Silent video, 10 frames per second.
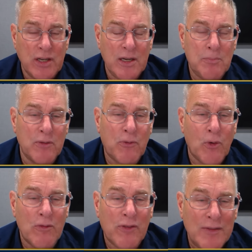You need to put
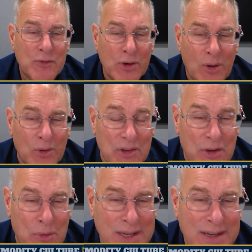four or five drill holes
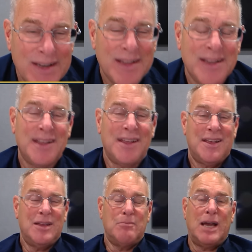into it.
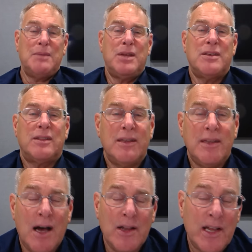It might be that
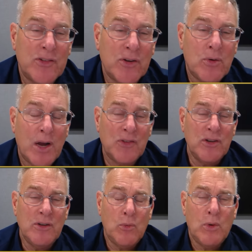the unanswered
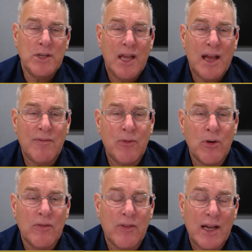question when you have
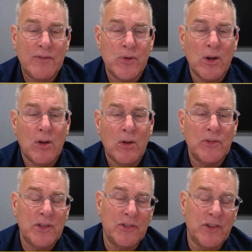four or five drill
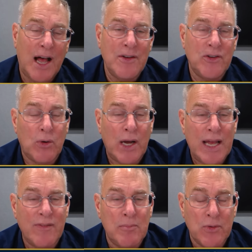holes is not do I
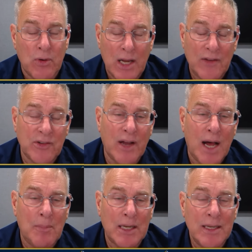have a mineralized
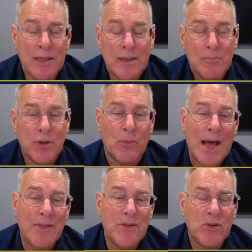anomaly, but
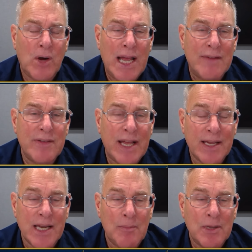rather do I have an
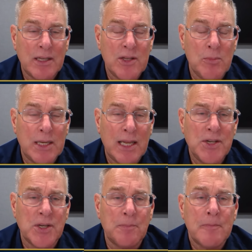economic
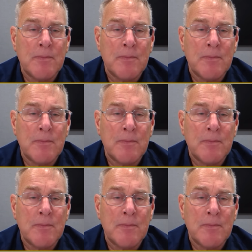accumulation?